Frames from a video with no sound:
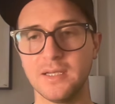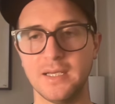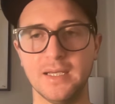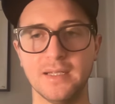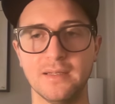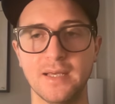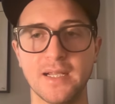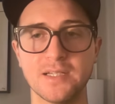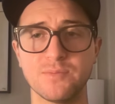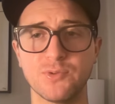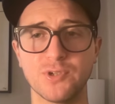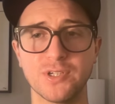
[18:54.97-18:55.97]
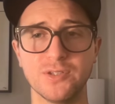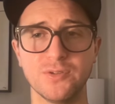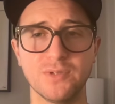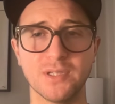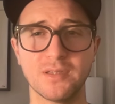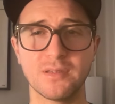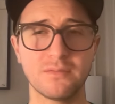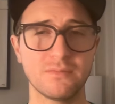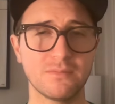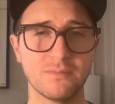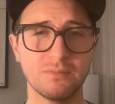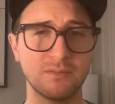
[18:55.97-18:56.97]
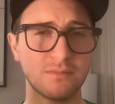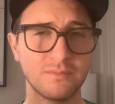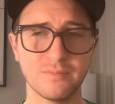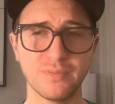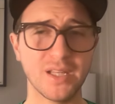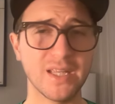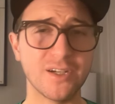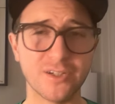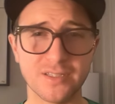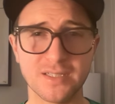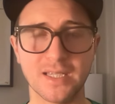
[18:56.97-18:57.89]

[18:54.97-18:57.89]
And that has more to do with players